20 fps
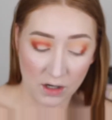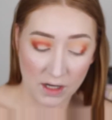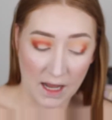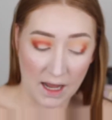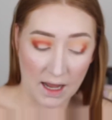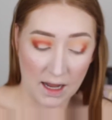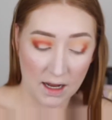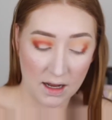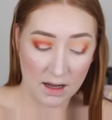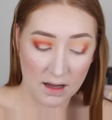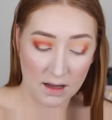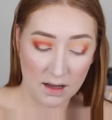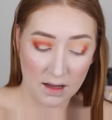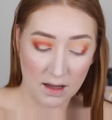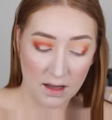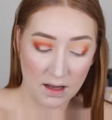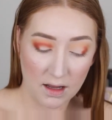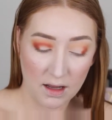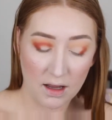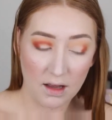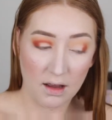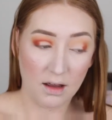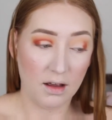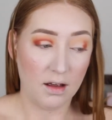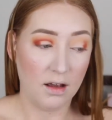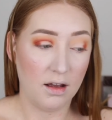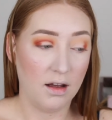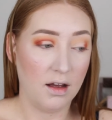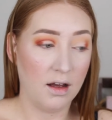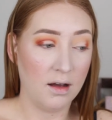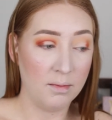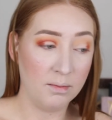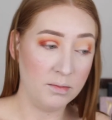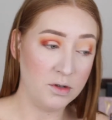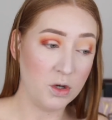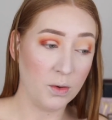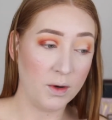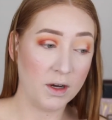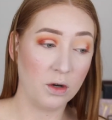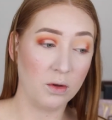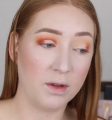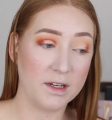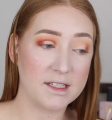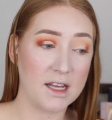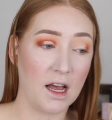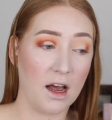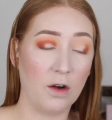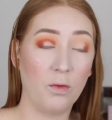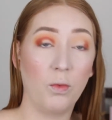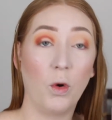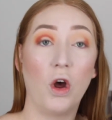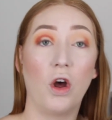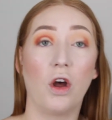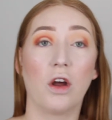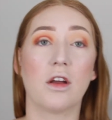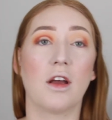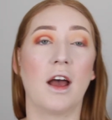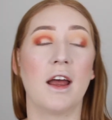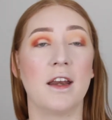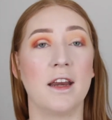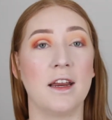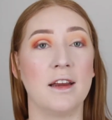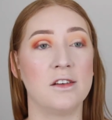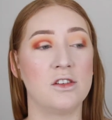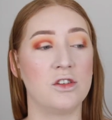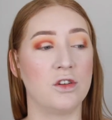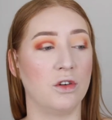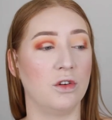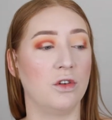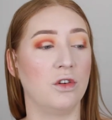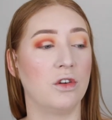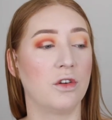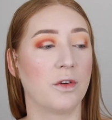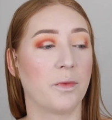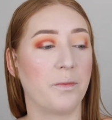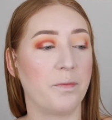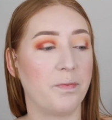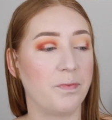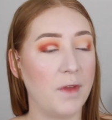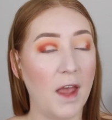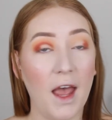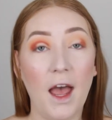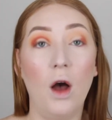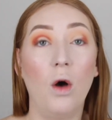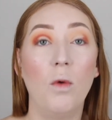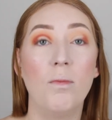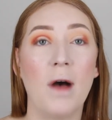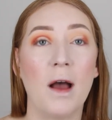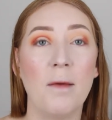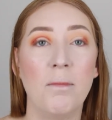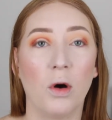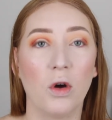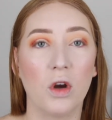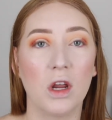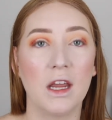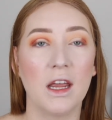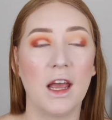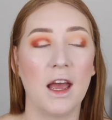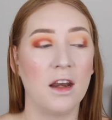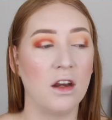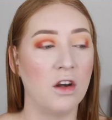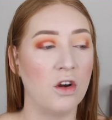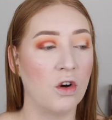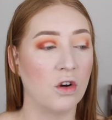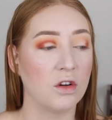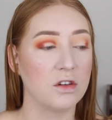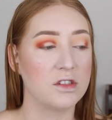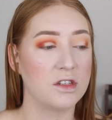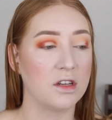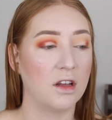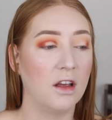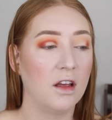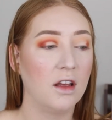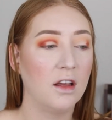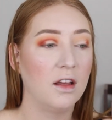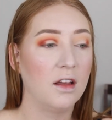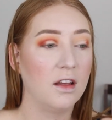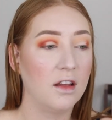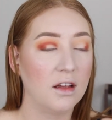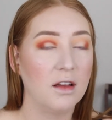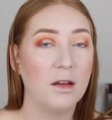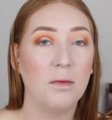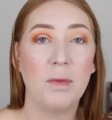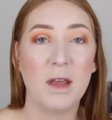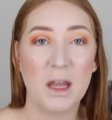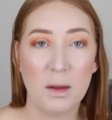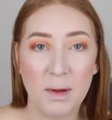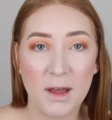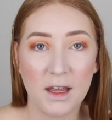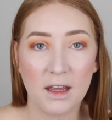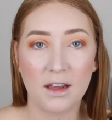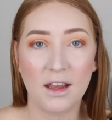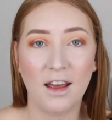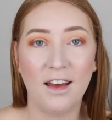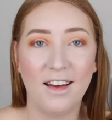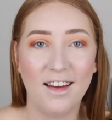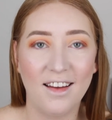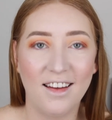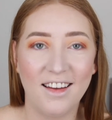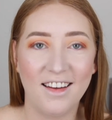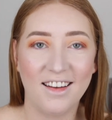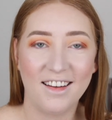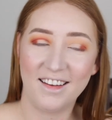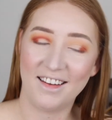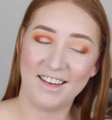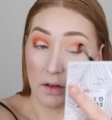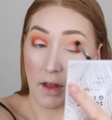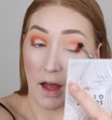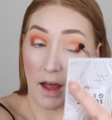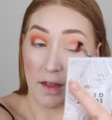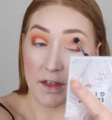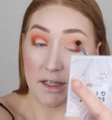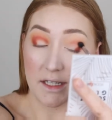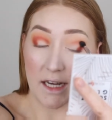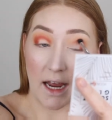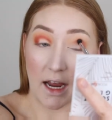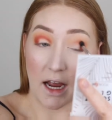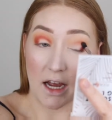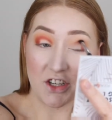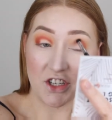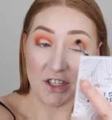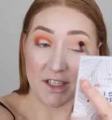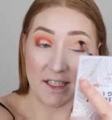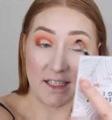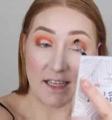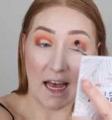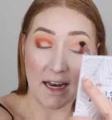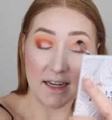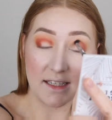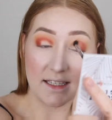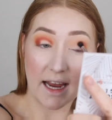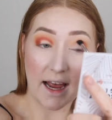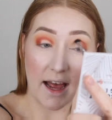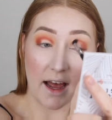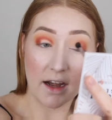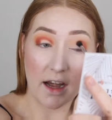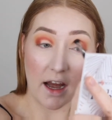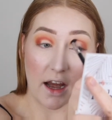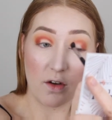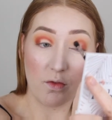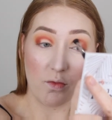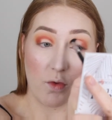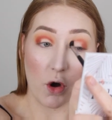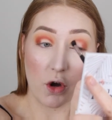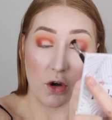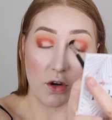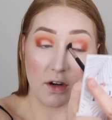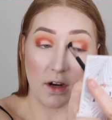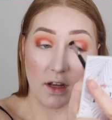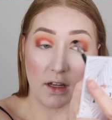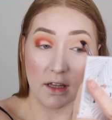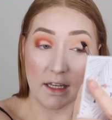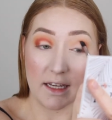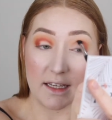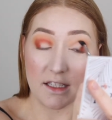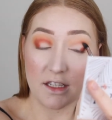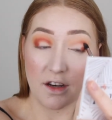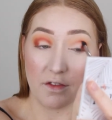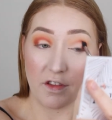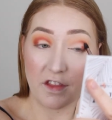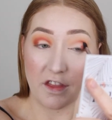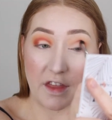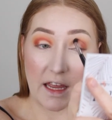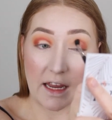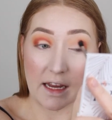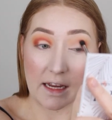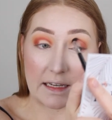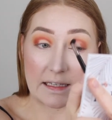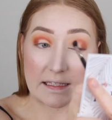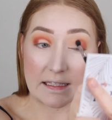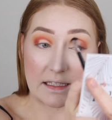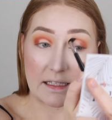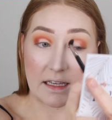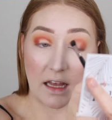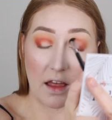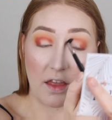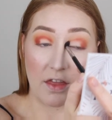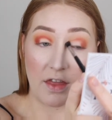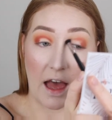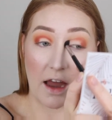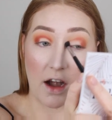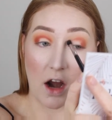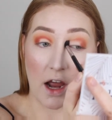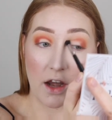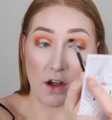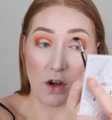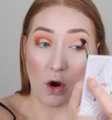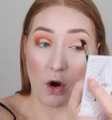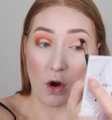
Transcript: okay, I'm doing all this hard work. I need to help my body and not be a pig. The other day I just sat down and wrote a list of things that I know